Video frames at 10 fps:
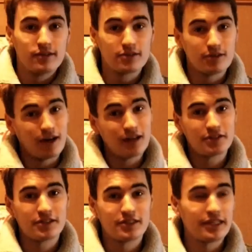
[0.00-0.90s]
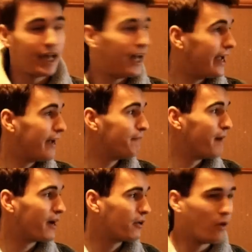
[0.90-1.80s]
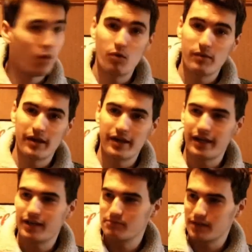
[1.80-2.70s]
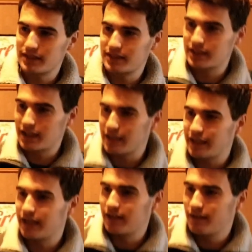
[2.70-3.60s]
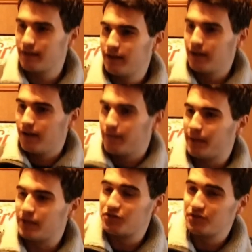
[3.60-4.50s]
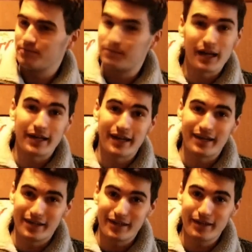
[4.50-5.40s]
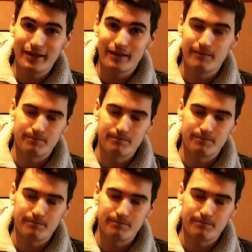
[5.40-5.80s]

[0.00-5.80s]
So, as you can see, I am back home in my snuggly bedroom back in Neath.